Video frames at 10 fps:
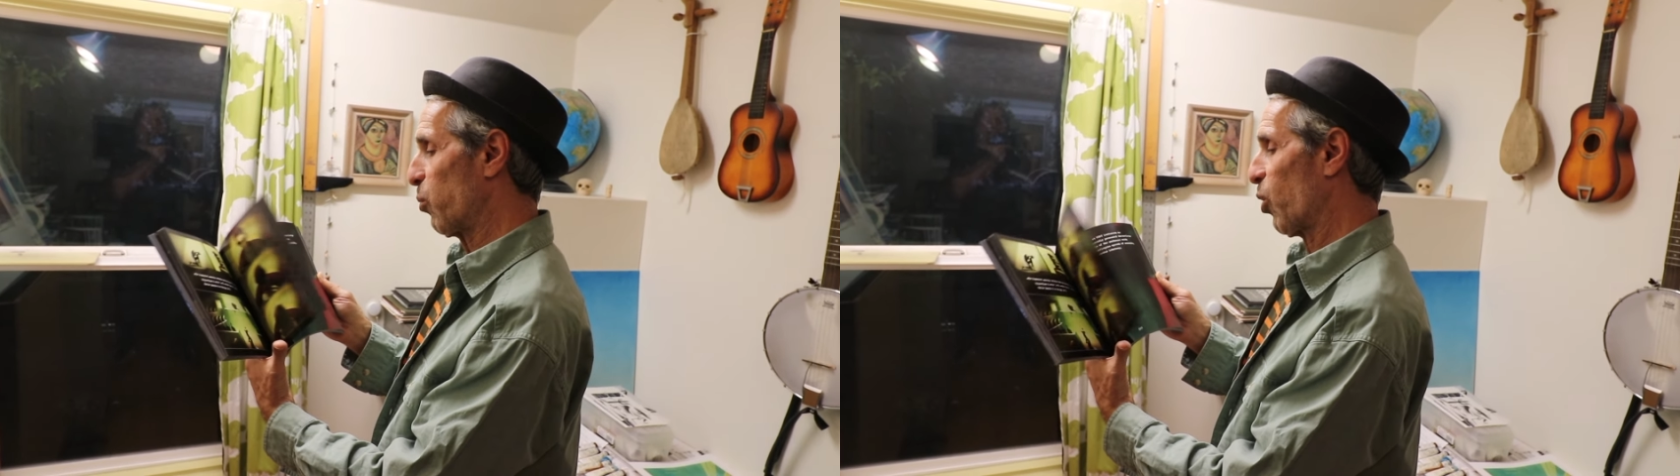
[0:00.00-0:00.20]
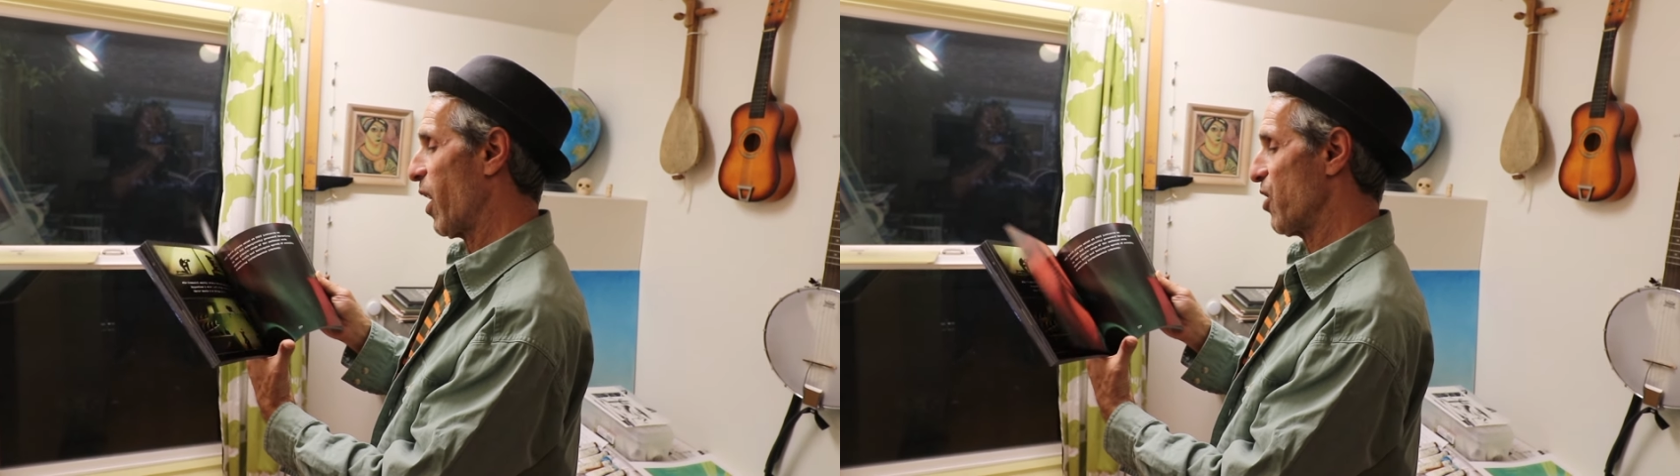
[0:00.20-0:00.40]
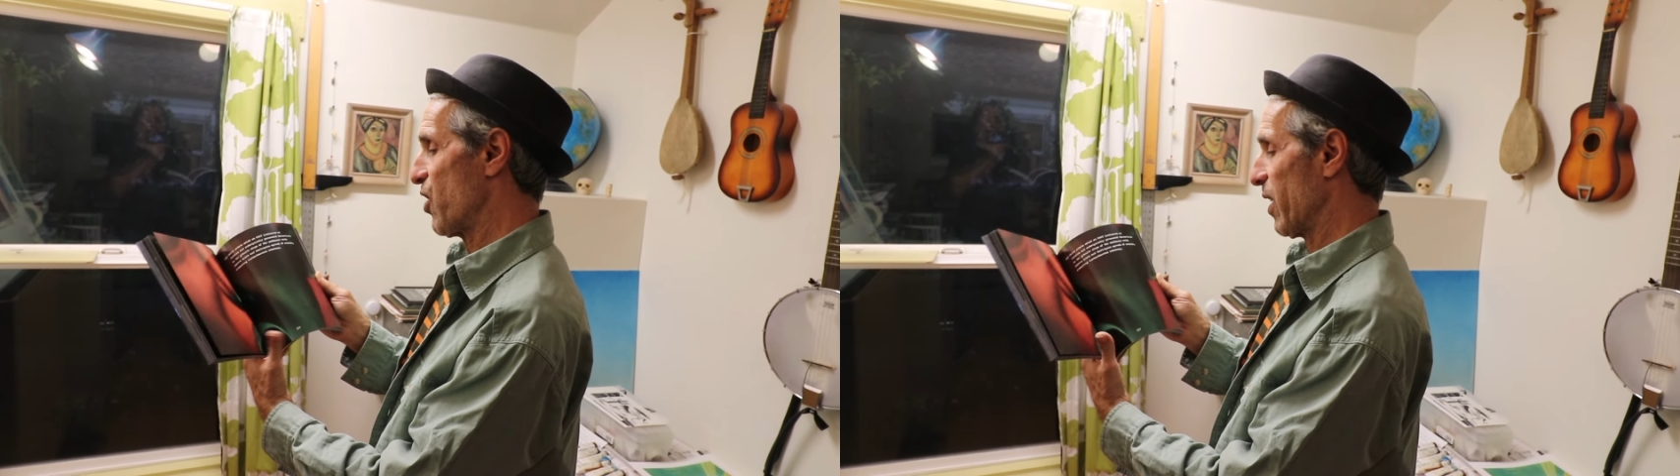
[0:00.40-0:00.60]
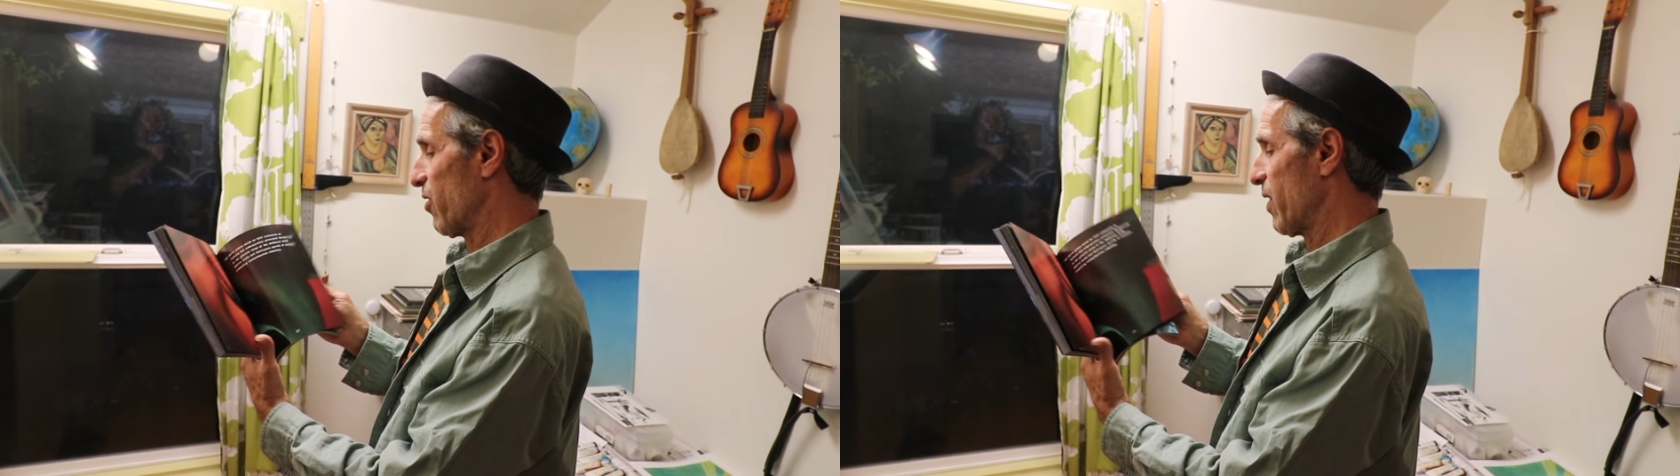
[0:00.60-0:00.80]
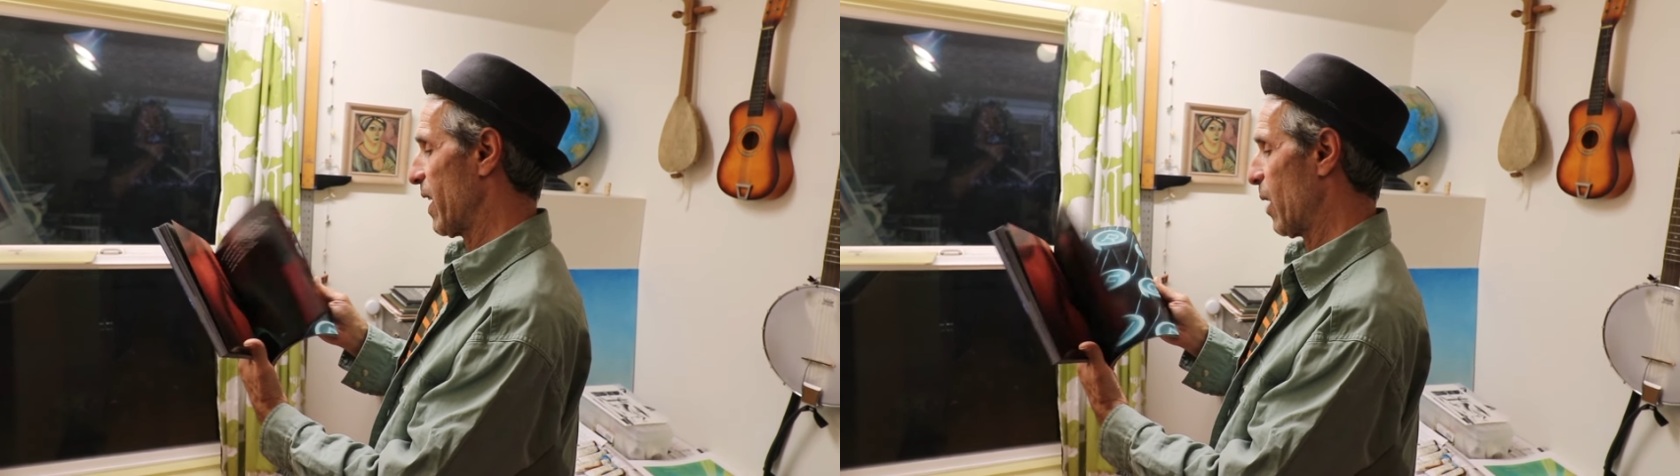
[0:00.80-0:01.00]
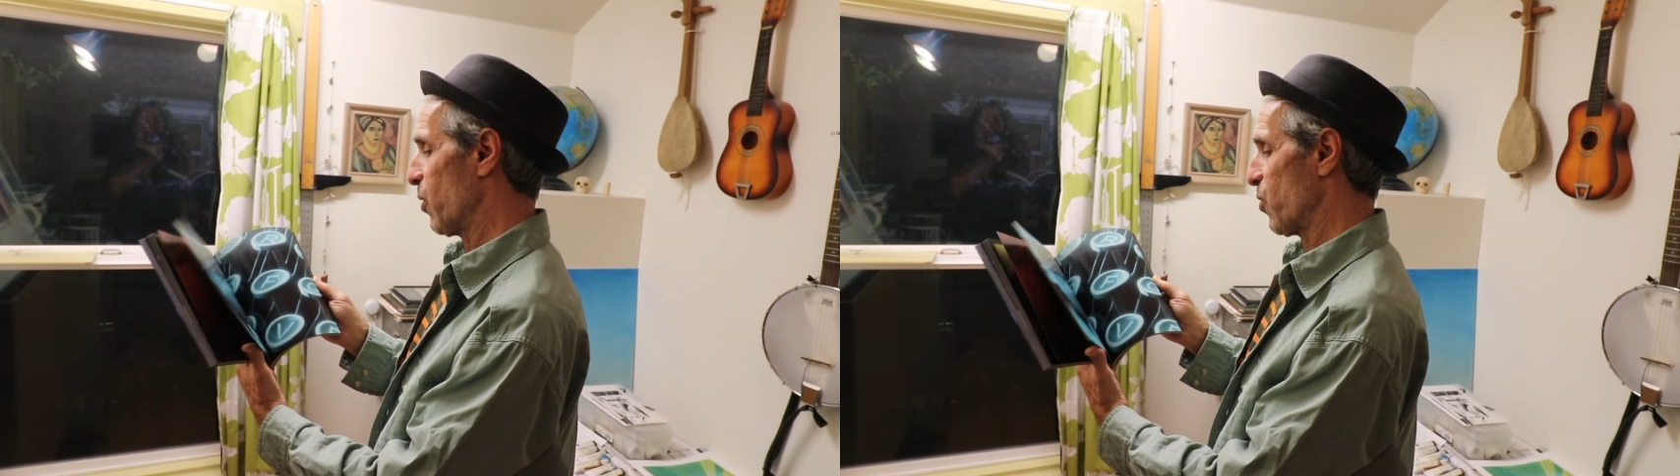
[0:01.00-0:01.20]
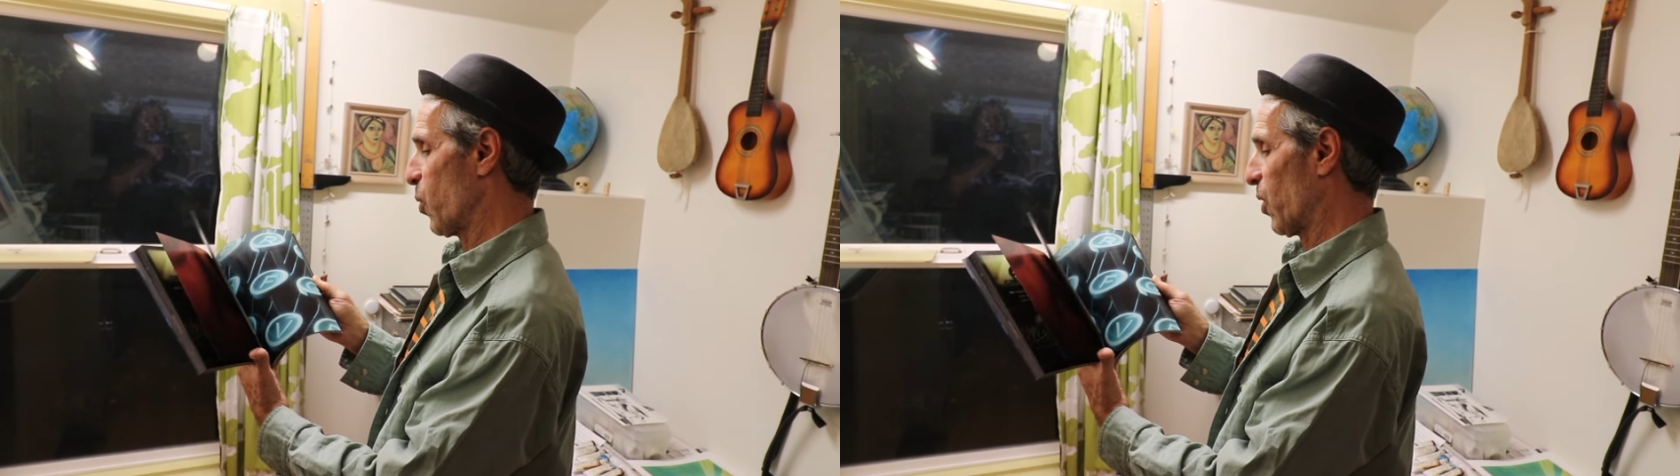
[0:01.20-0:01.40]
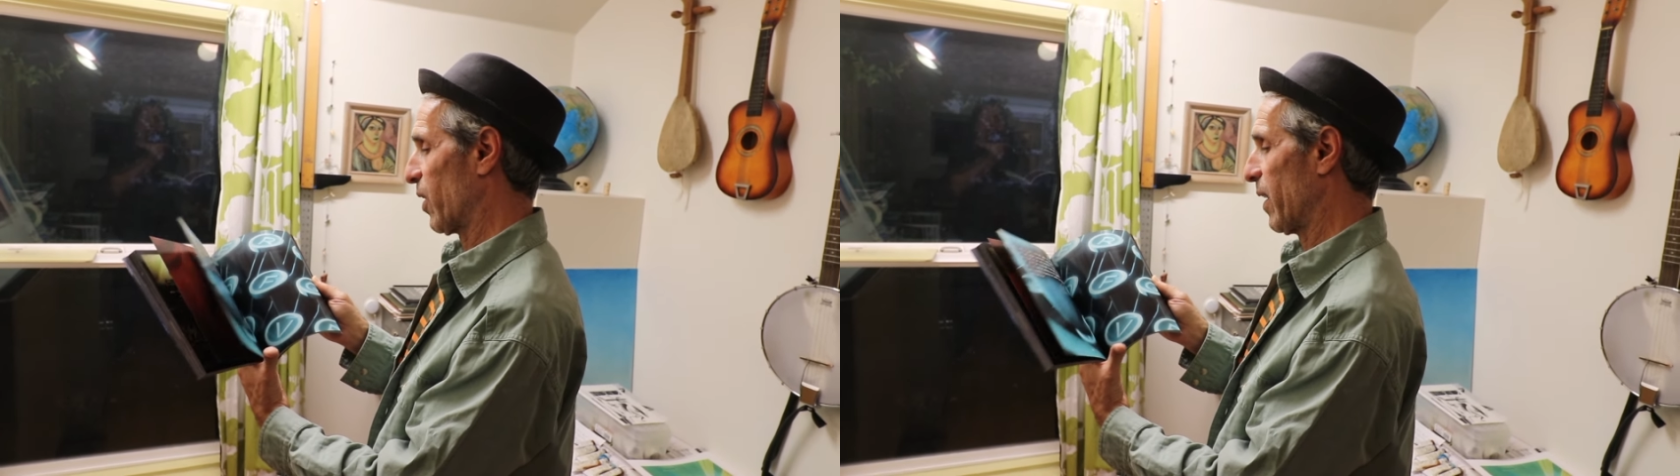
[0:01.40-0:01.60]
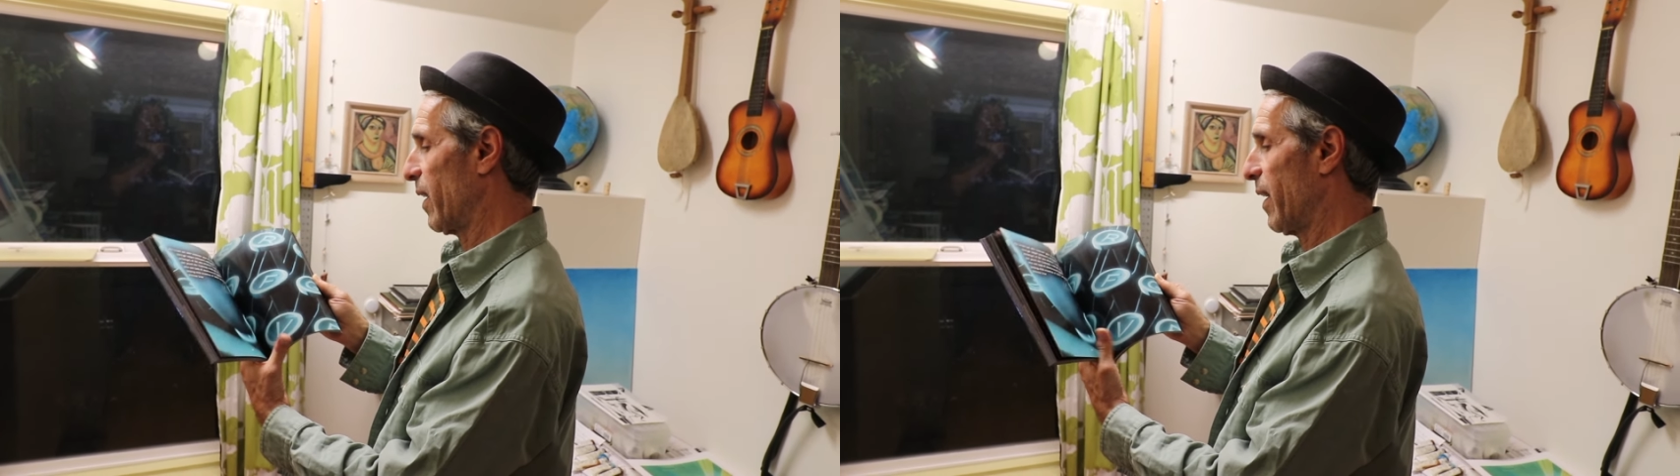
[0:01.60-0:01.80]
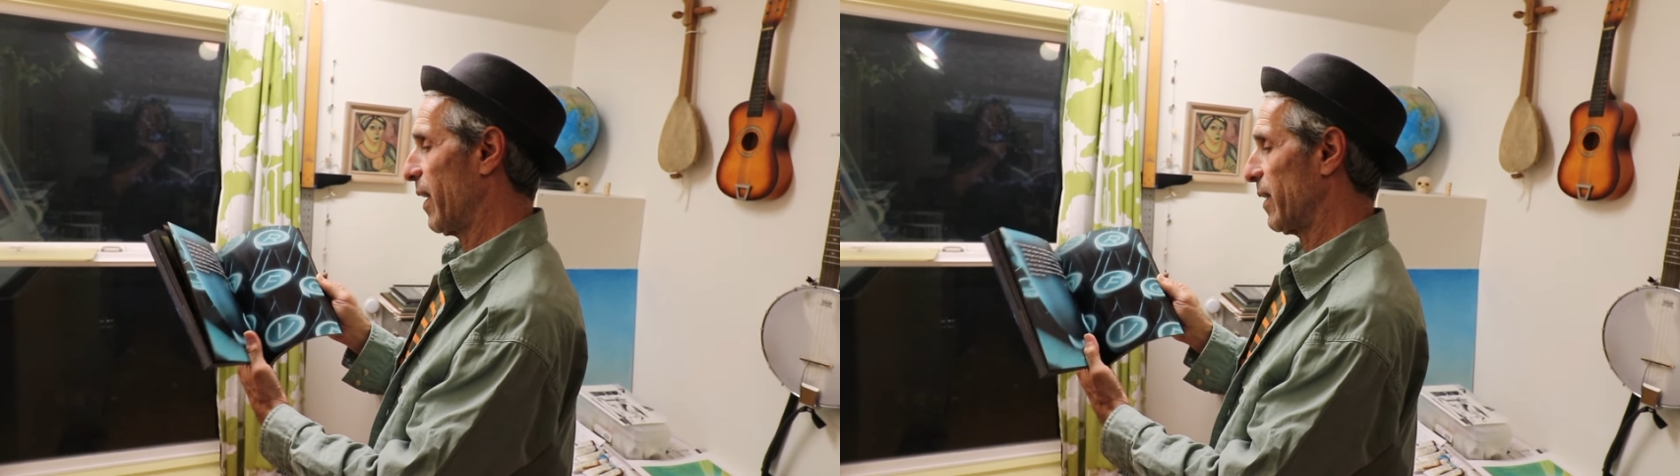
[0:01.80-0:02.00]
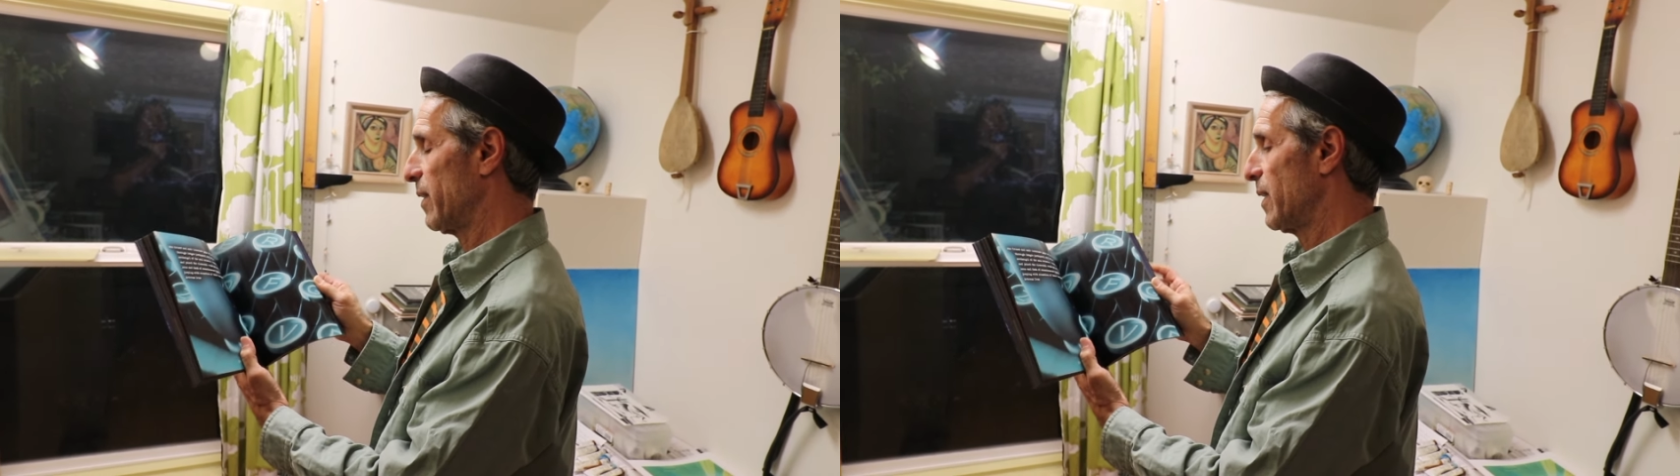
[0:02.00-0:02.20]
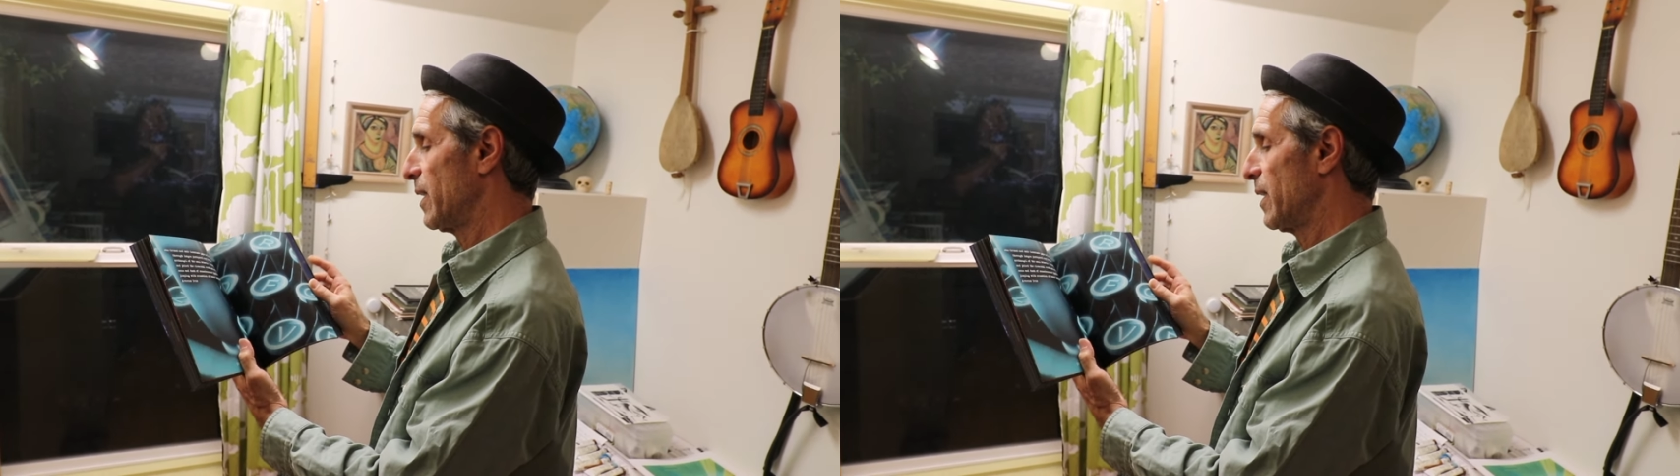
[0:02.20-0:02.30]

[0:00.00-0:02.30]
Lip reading: projects that I was working on.